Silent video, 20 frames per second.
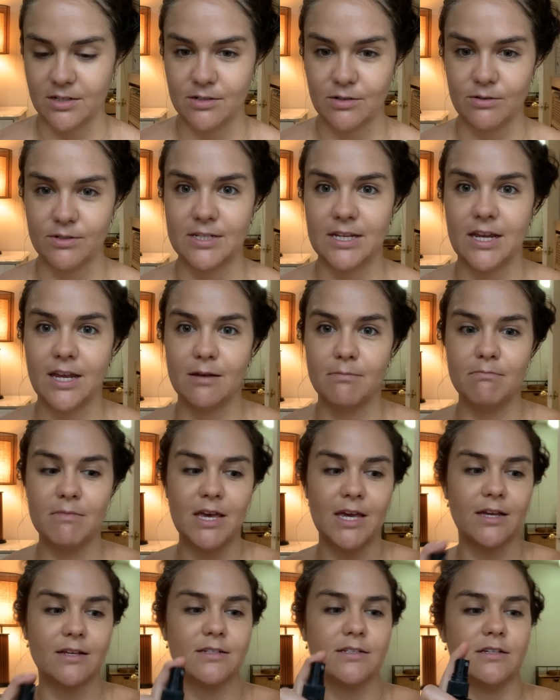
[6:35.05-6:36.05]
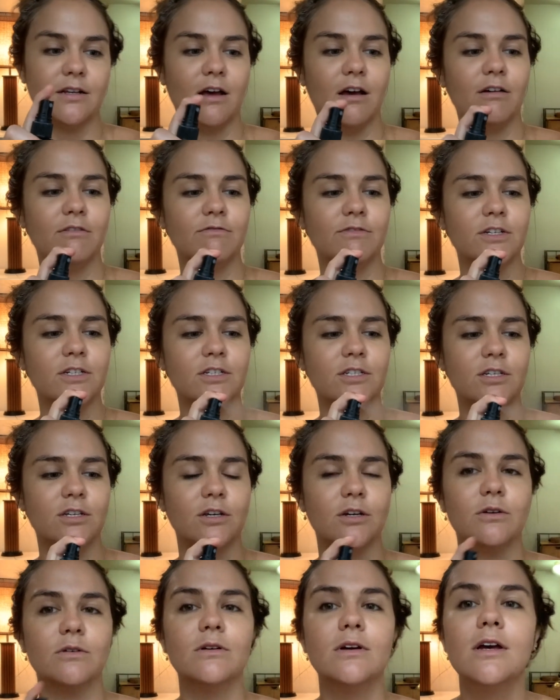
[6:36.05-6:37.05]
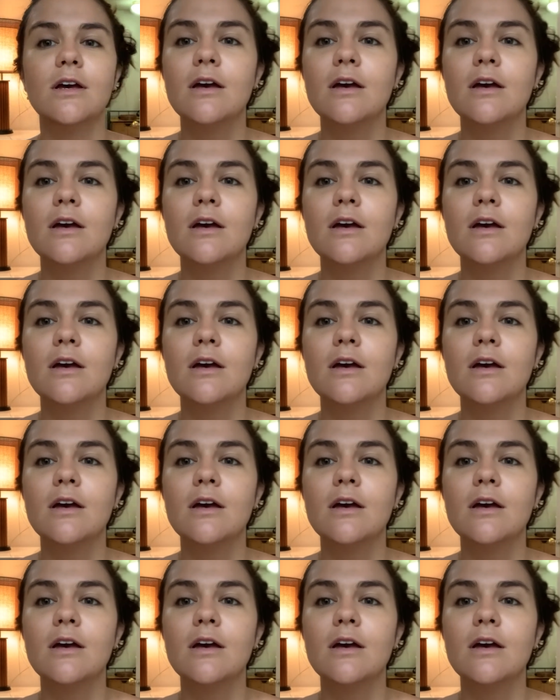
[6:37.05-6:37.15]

So it's like a mix of the two.